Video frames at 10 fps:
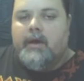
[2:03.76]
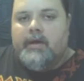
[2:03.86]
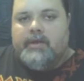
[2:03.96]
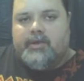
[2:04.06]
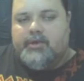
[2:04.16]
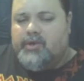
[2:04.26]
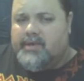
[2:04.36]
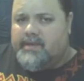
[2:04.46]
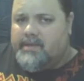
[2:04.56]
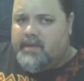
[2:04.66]
So as you
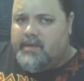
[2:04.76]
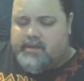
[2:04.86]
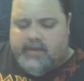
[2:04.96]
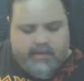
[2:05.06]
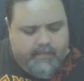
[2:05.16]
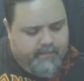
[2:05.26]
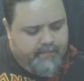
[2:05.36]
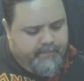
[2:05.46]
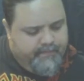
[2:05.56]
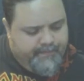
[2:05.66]
can see, it's
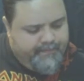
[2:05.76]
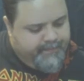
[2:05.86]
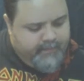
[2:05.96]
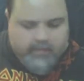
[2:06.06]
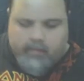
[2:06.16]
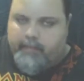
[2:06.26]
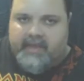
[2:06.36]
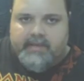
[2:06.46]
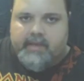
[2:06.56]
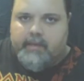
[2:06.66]

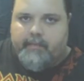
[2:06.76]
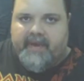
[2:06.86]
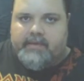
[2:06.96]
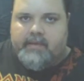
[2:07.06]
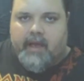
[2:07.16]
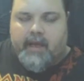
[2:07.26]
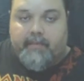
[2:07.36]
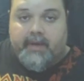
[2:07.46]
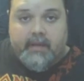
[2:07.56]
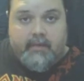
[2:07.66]
basic bass line,
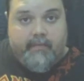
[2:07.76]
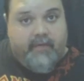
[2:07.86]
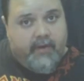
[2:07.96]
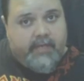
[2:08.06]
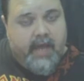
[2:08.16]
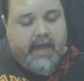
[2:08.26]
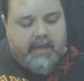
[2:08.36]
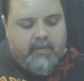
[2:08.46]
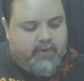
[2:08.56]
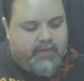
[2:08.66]
but very tight,
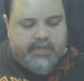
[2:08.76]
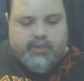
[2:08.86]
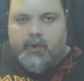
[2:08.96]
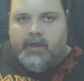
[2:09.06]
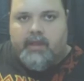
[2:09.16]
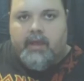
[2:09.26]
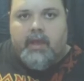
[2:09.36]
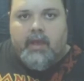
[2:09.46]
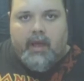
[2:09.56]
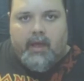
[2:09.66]
which is what
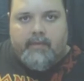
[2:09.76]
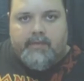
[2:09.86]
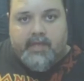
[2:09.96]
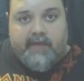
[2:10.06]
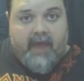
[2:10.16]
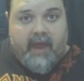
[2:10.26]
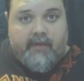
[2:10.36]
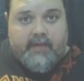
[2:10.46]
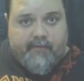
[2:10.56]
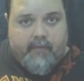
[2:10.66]
Steve
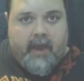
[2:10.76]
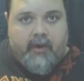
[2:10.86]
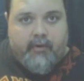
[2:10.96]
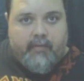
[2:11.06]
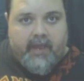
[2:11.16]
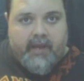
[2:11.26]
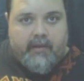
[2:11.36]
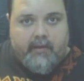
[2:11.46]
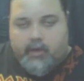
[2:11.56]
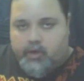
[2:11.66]
Harris from Iron
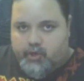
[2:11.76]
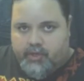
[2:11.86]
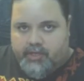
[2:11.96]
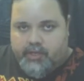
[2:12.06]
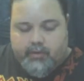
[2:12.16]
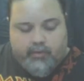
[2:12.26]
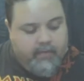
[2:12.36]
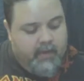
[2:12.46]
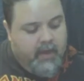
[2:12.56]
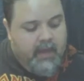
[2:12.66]
Maiden usually do.
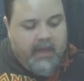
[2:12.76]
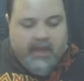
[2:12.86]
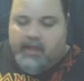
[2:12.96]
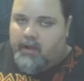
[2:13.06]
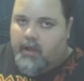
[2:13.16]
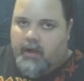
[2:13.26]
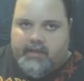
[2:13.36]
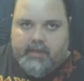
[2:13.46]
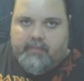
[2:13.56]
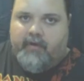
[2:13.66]
He locked
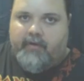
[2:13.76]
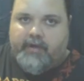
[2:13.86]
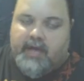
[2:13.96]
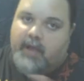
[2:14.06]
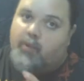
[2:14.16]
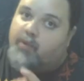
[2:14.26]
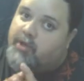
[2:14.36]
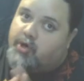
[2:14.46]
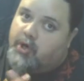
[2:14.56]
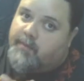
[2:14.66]
in very tight with the
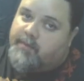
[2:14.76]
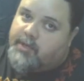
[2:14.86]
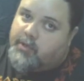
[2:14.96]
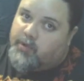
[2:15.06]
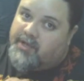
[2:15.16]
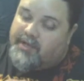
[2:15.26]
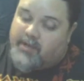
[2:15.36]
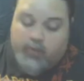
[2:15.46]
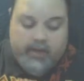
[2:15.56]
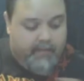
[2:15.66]
drums, which
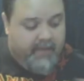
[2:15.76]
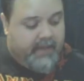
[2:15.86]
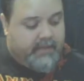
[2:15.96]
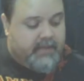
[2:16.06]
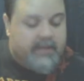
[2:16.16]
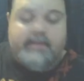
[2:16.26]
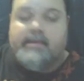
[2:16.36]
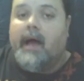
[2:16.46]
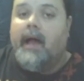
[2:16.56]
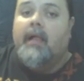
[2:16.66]
is what makes this
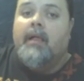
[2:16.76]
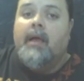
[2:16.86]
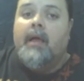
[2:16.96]
style